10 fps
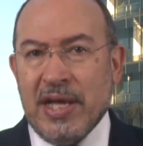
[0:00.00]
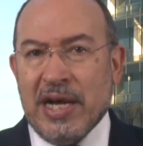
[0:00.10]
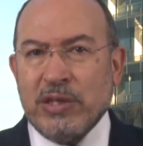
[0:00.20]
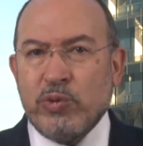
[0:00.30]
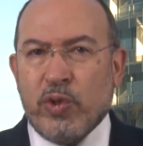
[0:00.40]

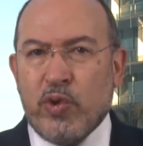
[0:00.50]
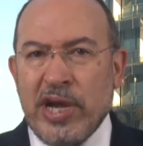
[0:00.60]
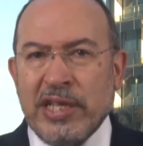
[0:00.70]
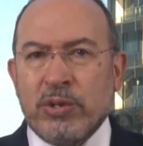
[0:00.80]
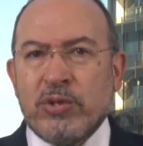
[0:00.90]
and with
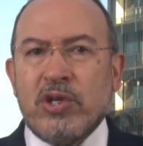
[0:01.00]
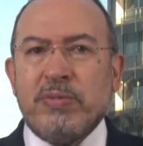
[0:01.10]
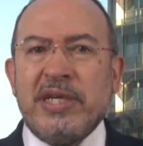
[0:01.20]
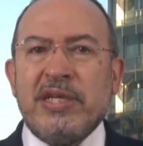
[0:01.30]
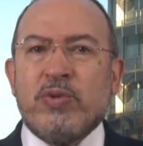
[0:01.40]
great
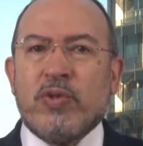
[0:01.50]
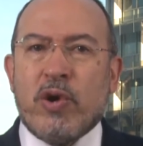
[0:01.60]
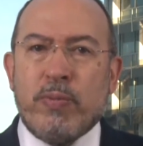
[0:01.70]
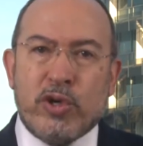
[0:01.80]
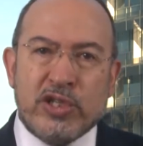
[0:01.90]
autonomy to the
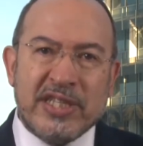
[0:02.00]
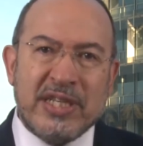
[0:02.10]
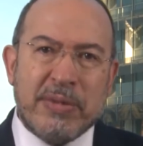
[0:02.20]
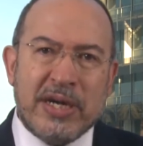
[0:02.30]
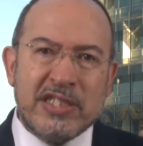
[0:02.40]
emerging
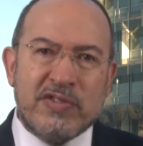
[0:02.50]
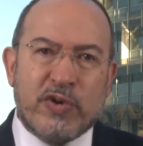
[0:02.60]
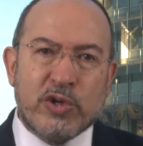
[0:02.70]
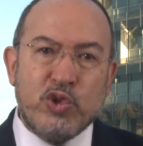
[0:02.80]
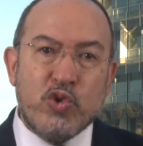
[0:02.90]
demands
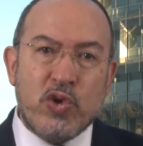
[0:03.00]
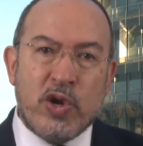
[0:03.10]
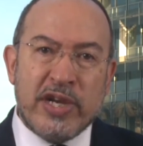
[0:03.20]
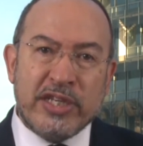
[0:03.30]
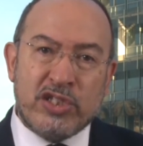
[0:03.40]
for new
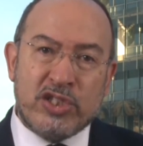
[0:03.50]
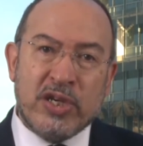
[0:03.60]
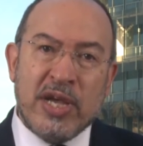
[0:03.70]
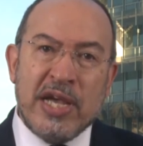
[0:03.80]
knowledge